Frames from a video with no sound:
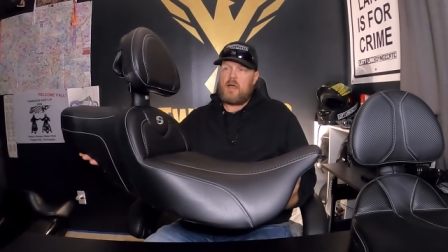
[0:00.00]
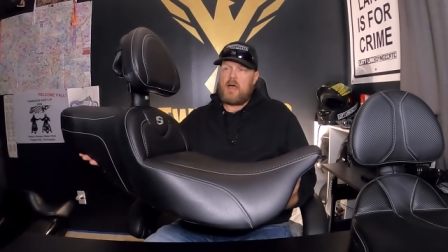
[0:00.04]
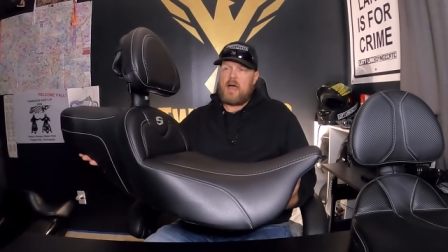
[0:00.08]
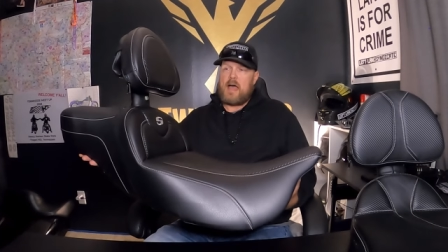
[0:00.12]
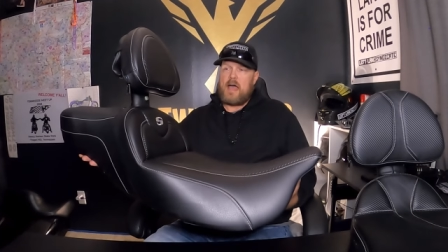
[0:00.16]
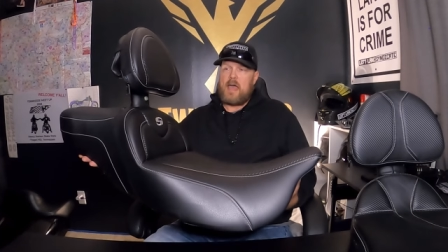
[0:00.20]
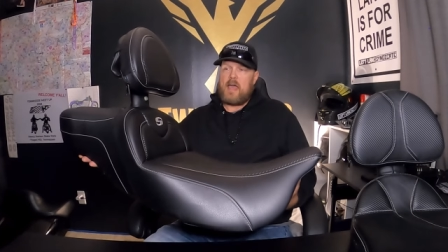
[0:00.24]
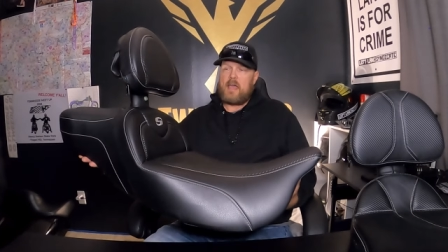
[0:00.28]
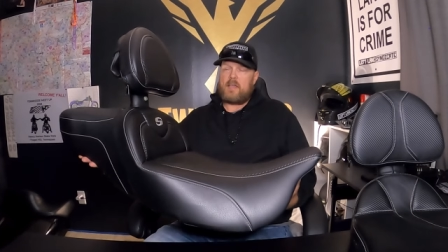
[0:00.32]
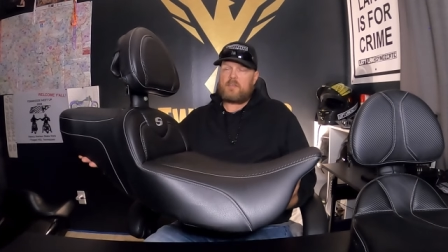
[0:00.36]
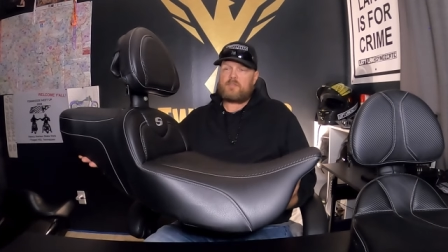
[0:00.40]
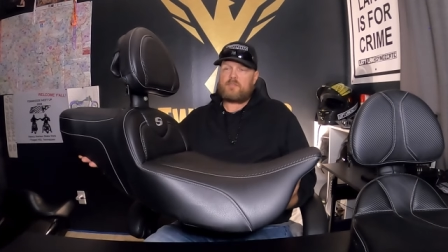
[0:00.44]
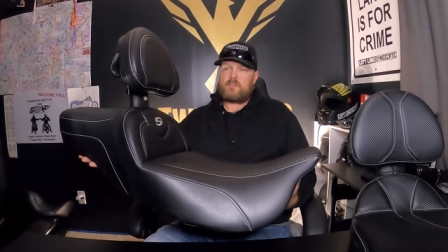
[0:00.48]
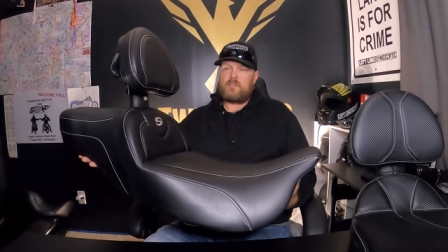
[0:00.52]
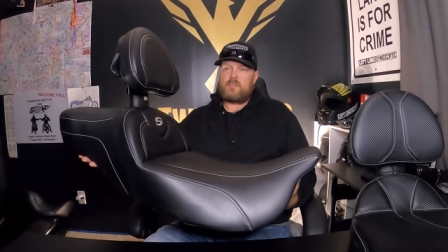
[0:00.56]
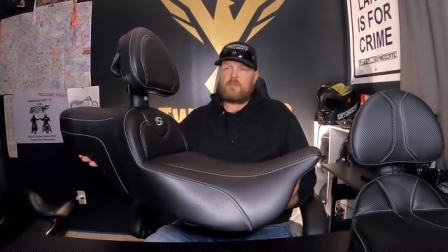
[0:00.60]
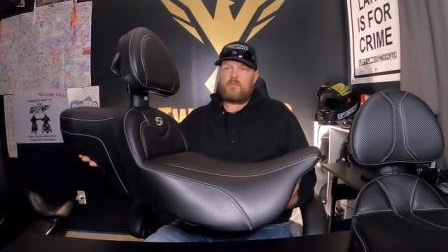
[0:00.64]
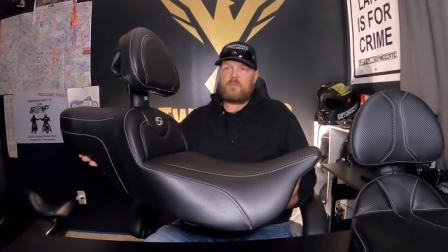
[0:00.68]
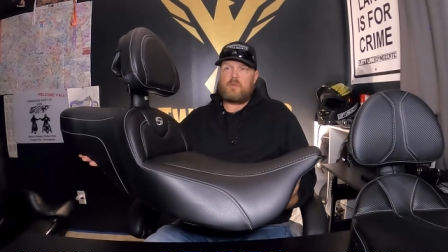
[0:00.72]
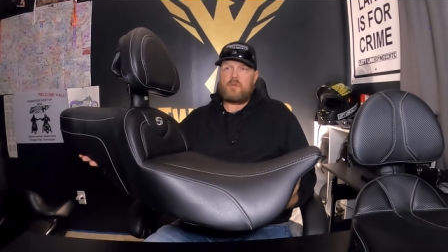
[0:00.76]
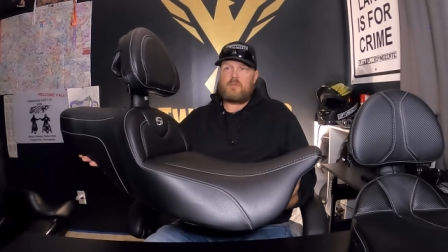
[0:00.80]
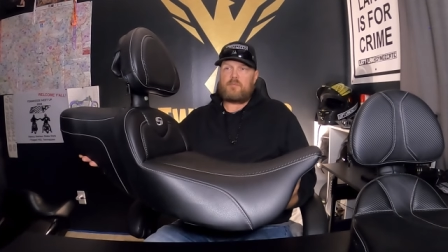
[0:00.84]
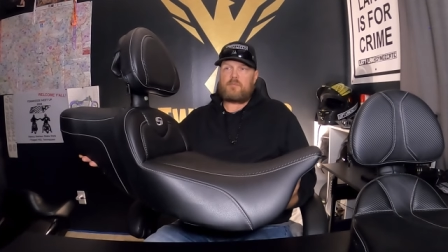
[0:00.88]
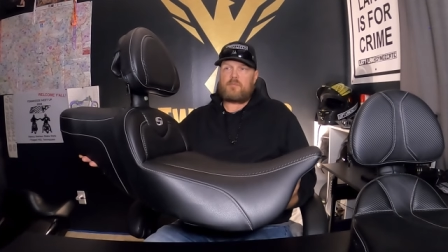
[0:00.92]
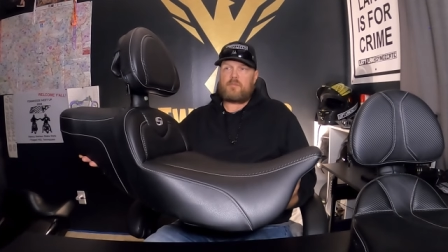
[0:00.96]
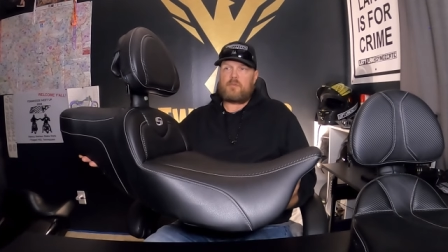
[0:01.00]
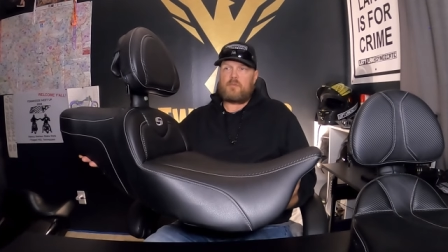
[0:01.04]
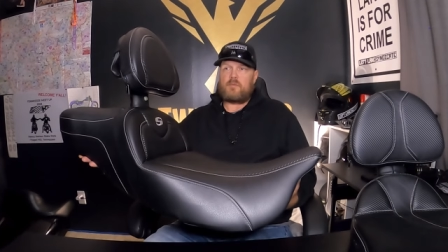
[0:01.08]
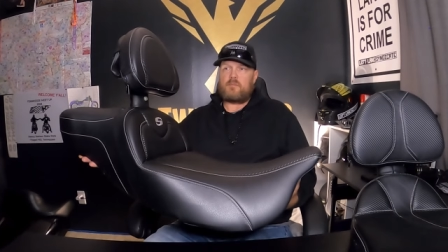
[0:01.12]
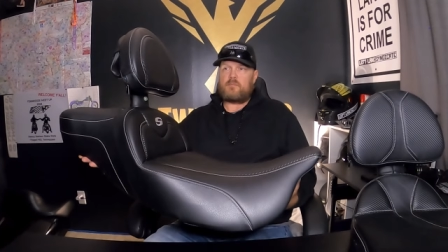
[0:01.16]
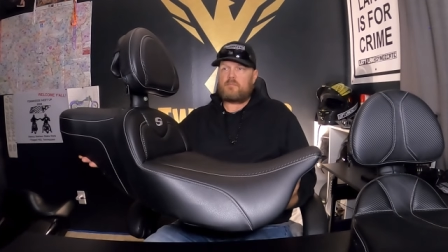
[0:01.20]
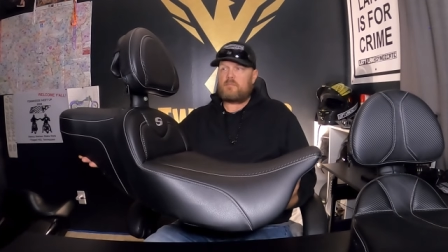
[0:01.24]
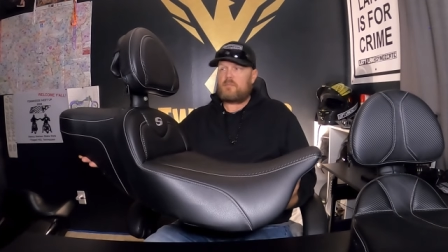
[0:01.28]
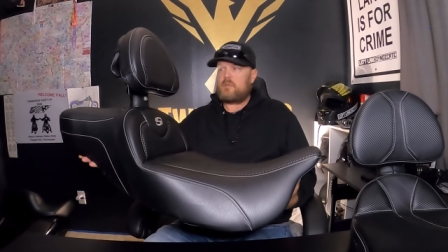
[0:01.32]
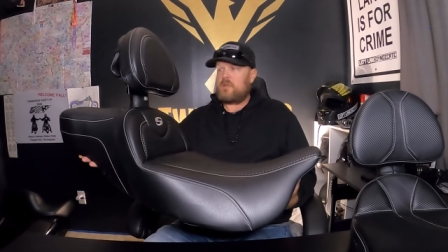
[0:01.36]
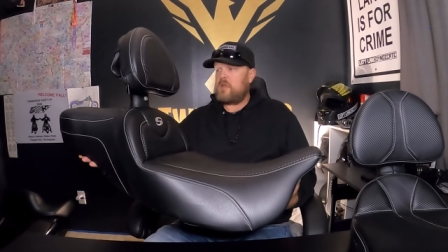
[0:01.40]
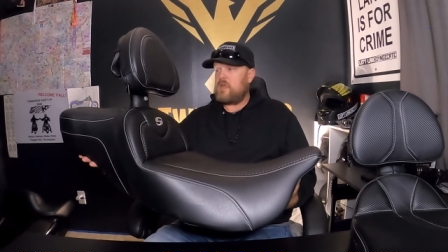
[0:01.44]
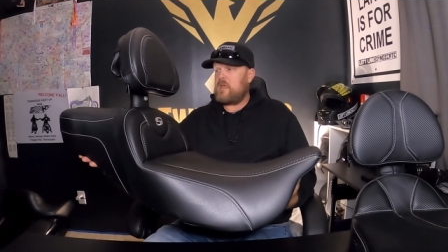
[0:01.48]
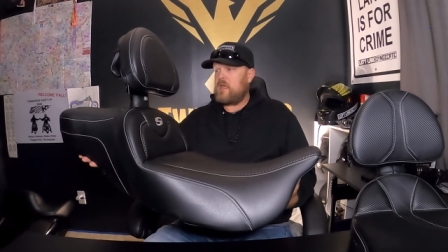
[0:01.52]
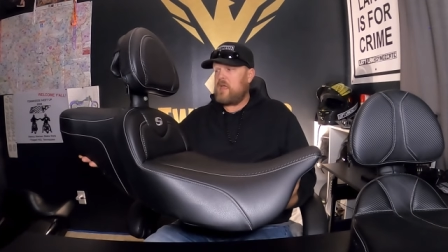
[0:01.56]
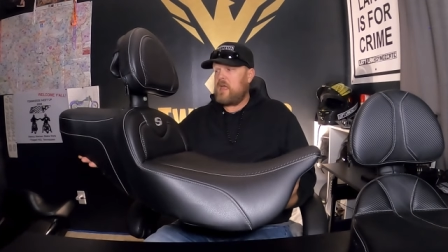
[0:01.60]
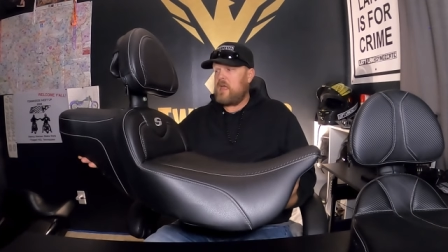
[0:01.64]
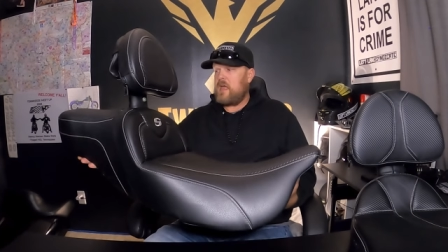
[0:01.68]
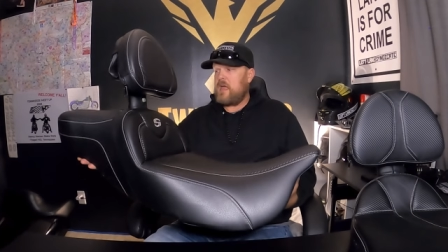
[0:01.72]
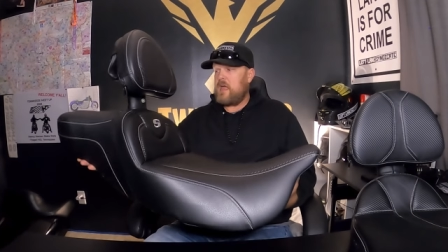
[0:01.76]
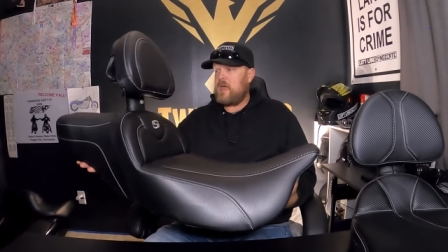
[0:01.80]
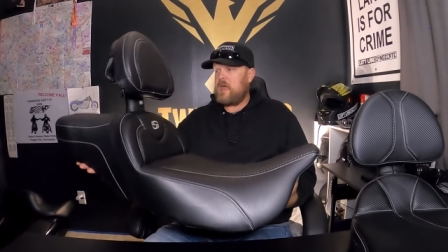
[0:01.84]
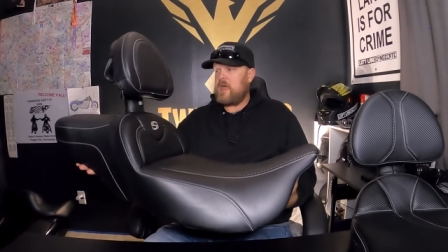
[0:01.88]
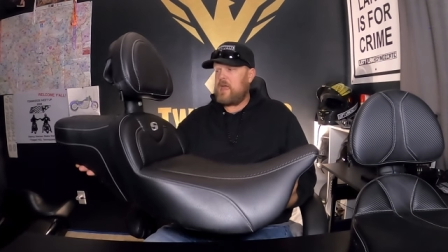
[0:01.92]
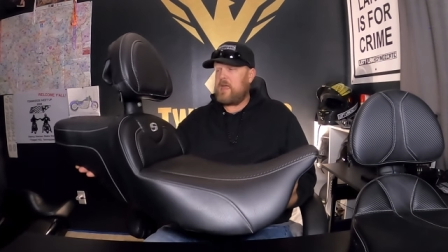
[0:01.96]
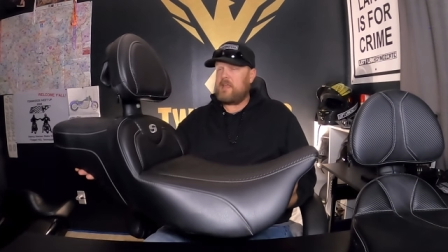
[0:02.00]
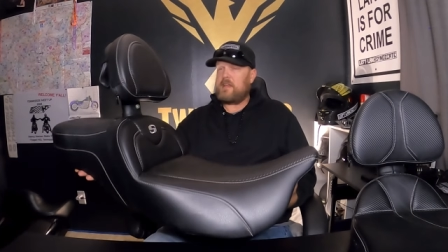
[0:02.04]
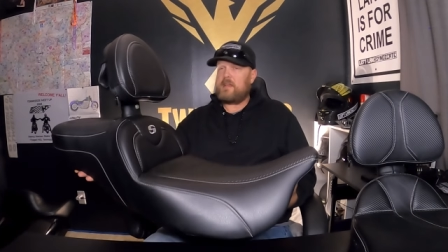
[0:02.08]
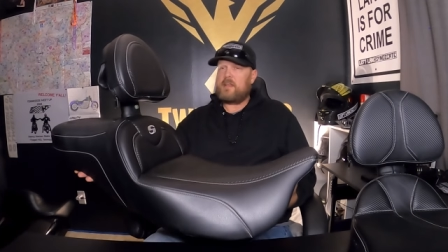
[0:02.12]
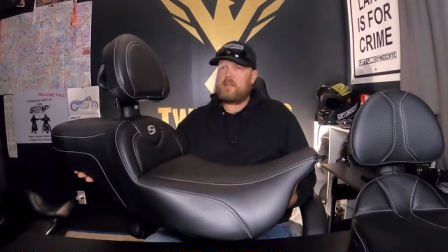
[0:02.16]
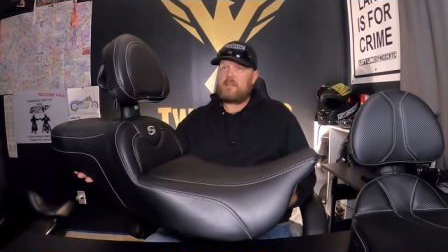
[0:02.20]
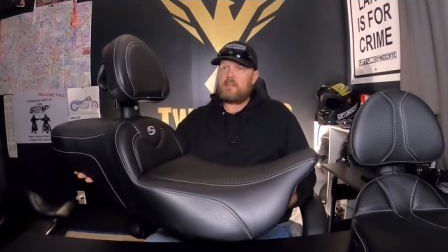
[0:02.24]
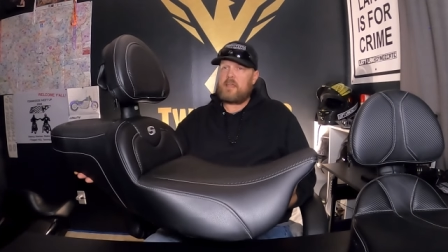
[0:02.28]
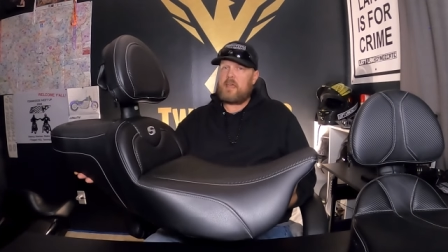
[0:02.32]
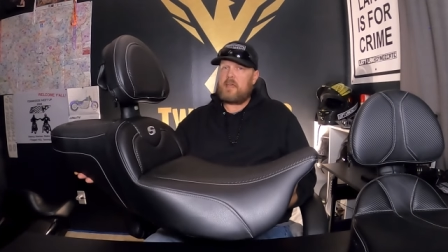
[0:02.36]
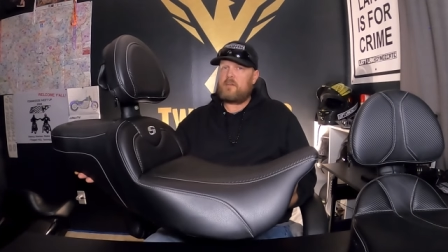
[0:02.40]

I actually went from hating